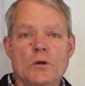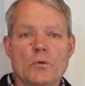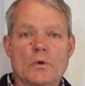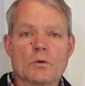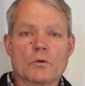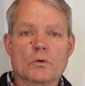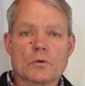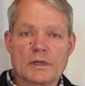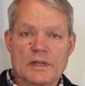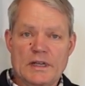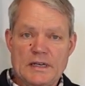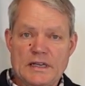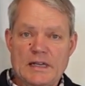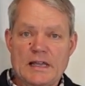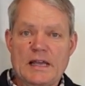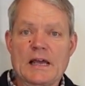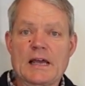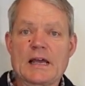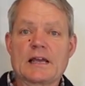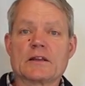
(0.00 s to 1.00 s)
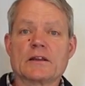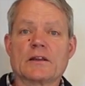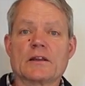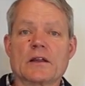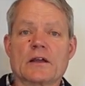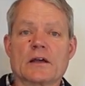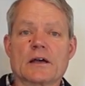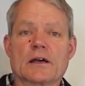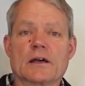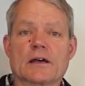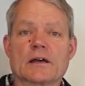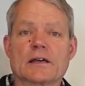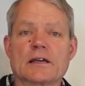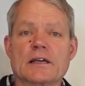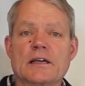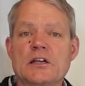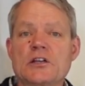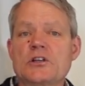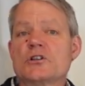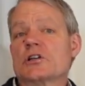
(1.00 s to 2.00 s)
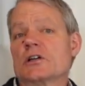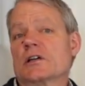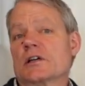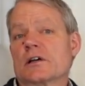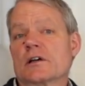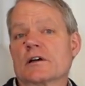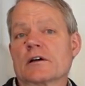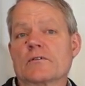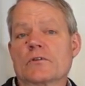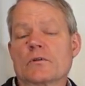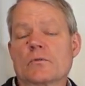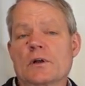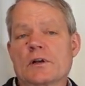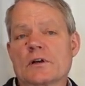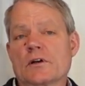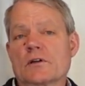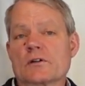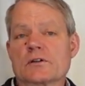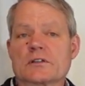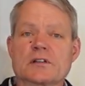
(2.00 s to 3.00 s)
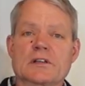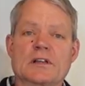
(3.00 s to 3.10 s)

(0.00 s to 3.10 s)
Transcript: we will indicate the hinging of the windows,